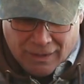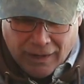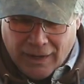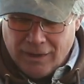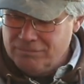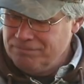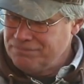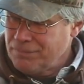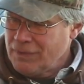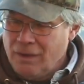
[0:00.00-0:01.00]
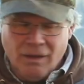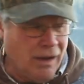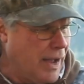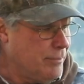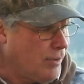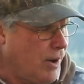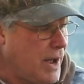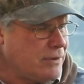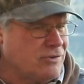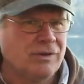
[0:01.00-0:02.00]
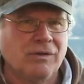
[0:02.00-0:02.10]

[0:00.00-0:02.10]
I brought